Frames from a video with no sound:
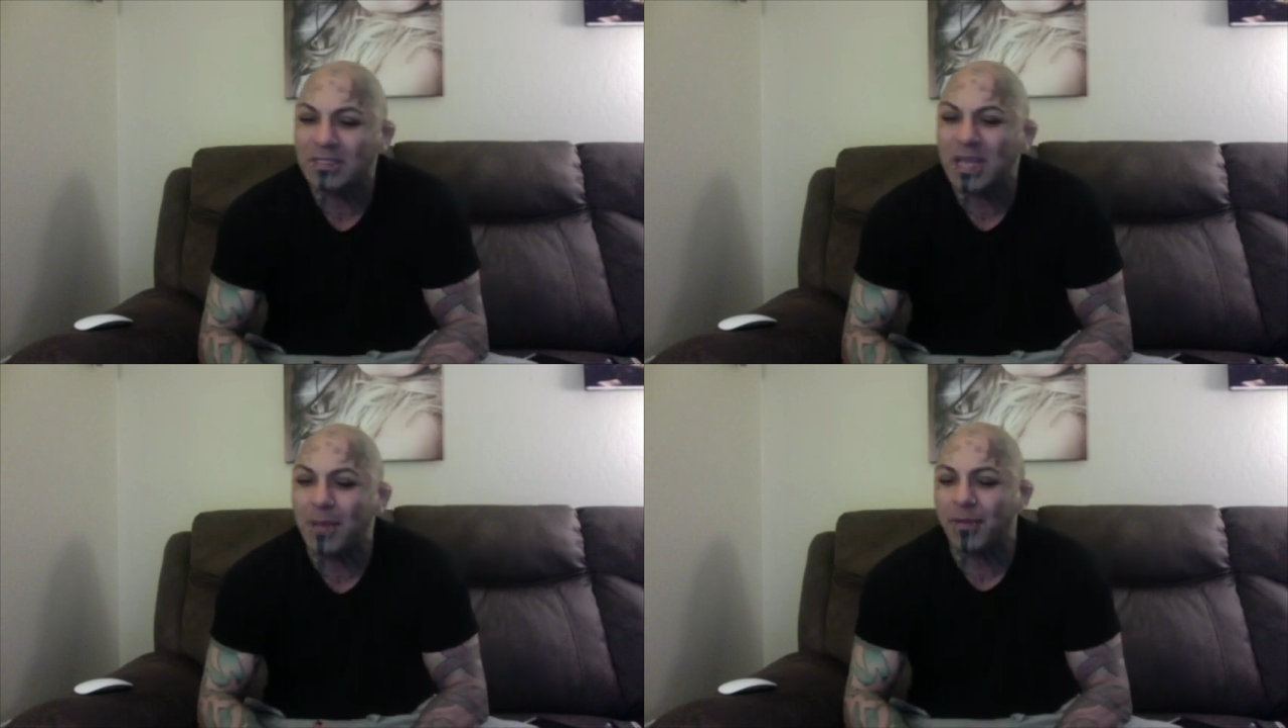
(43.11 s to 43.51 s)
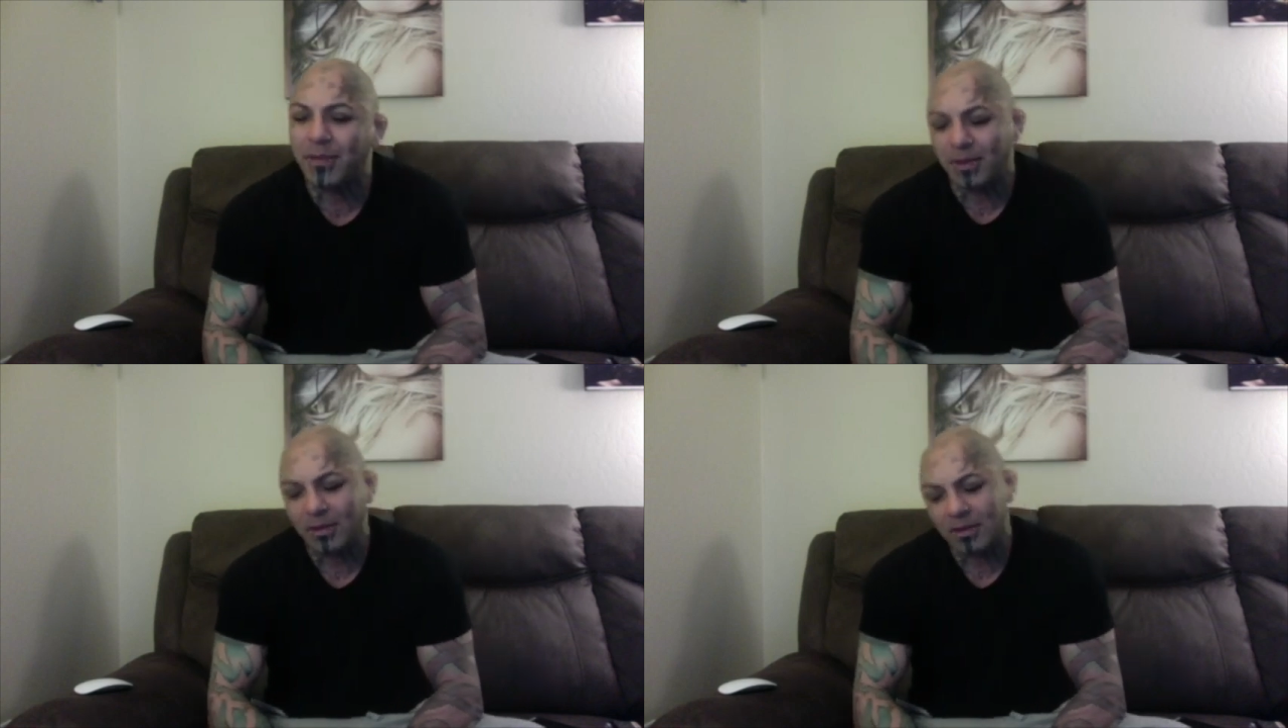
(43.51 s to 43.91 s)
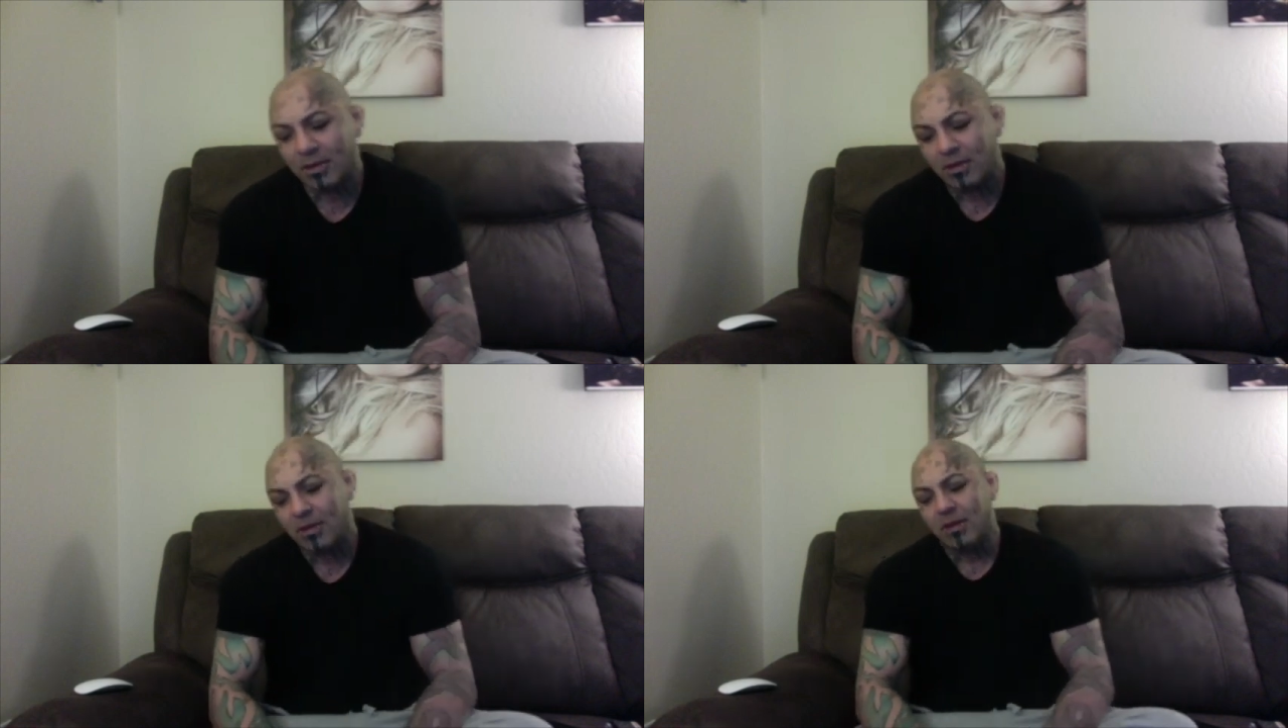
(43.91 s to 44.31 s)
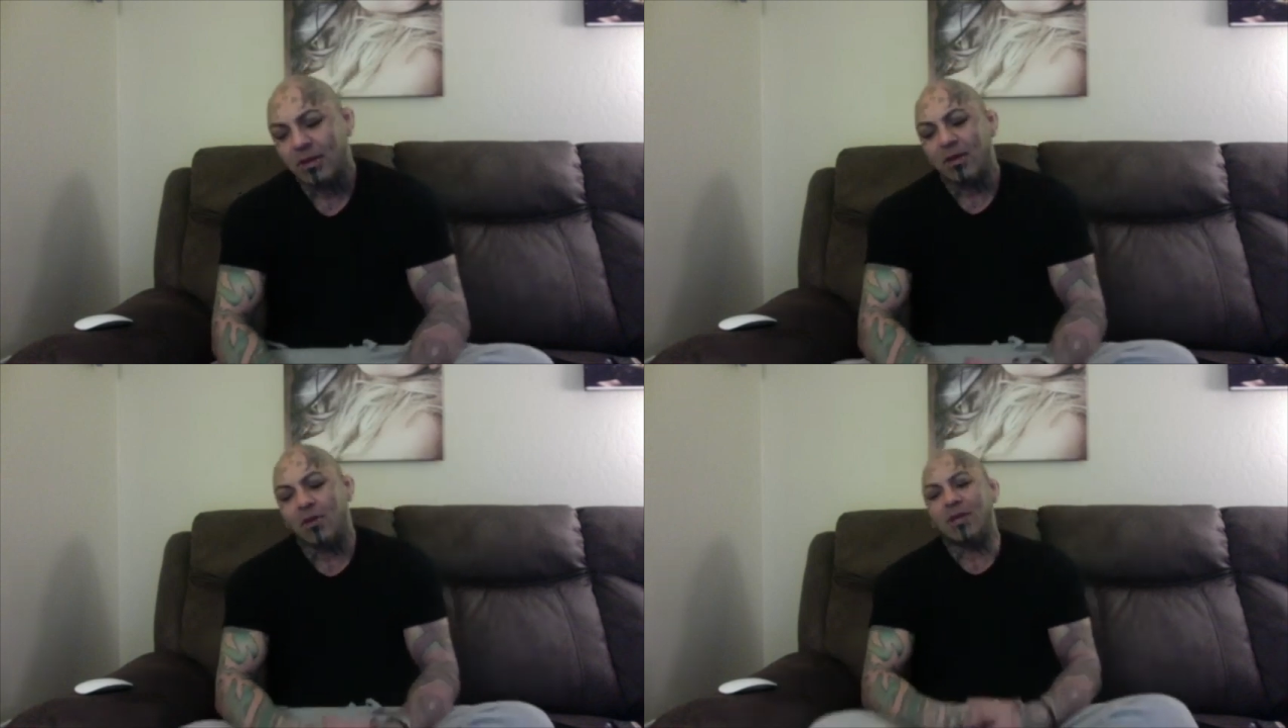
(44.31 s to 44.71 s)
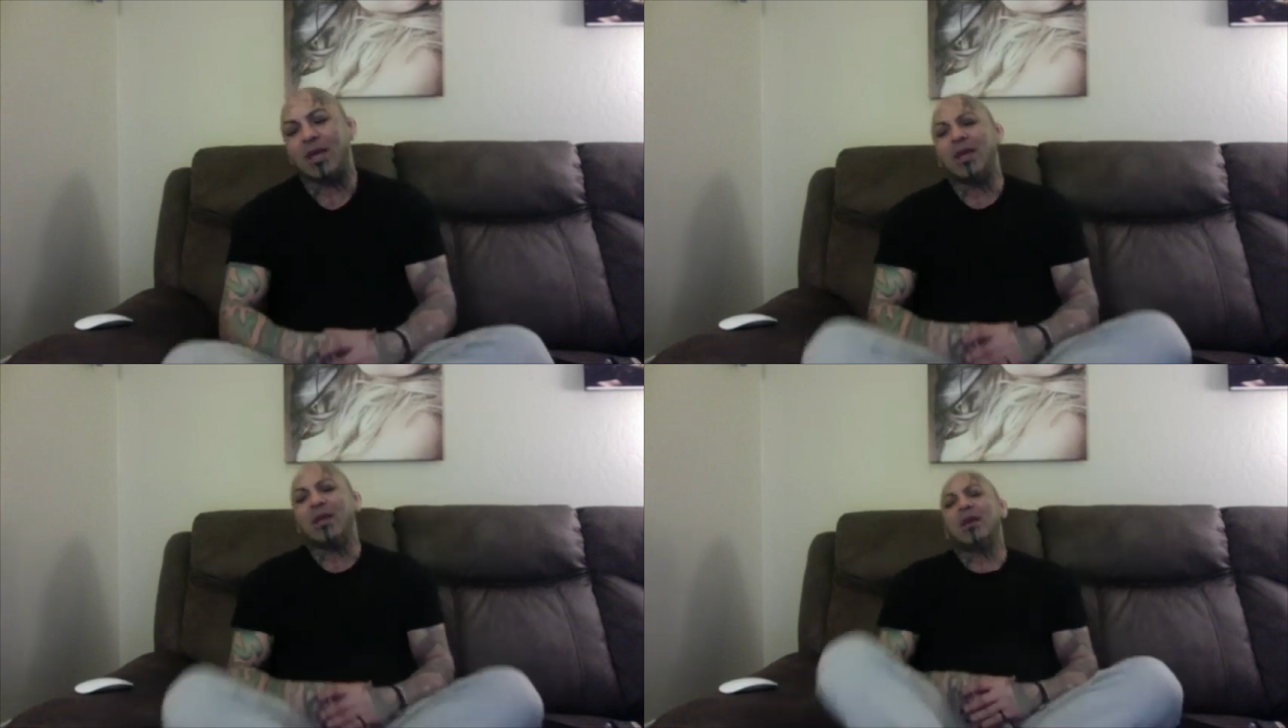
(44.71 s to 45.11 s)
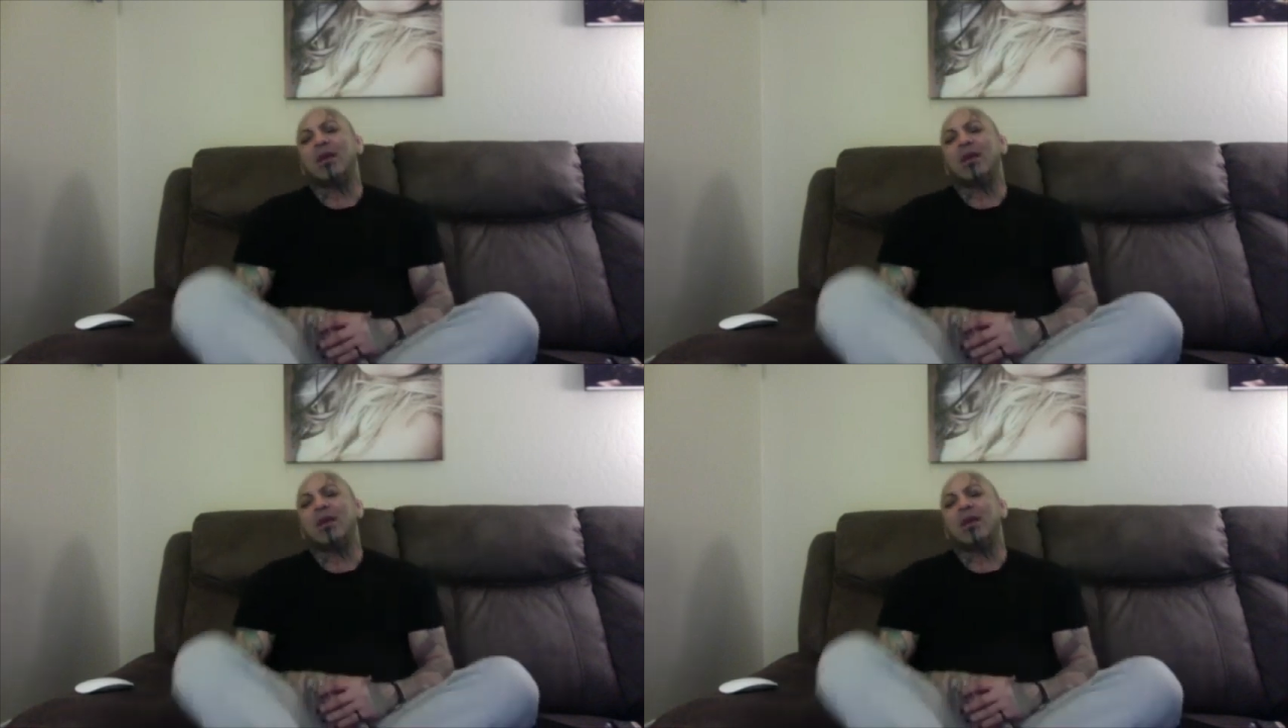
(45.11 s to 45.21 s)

depth. Okay, and